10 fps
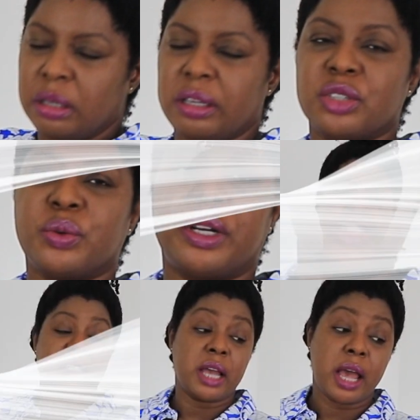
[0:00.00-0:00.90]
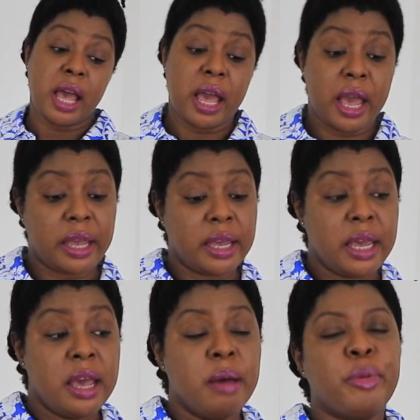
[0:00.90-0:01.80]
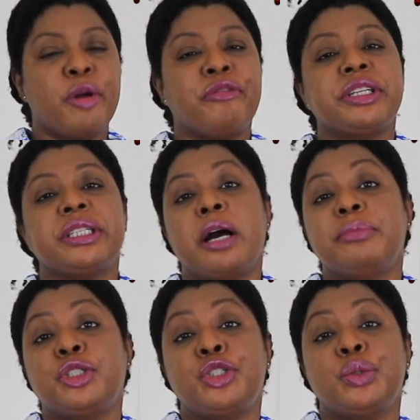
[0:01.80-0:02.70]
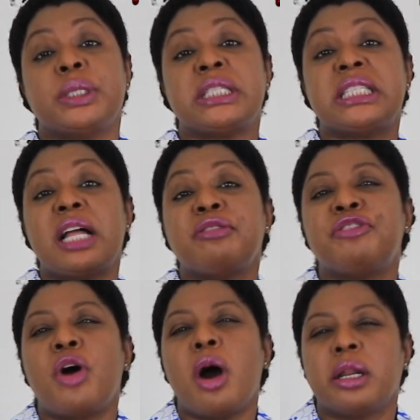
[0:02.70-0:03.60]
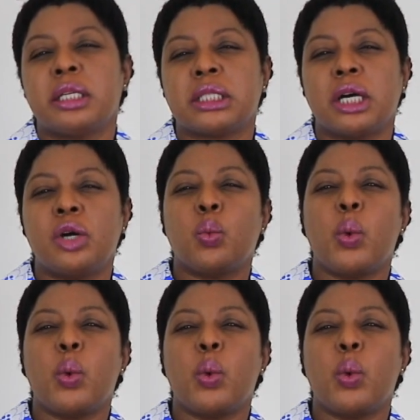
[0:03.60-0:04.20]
Here's what I say. Perfect time to do a self-audit on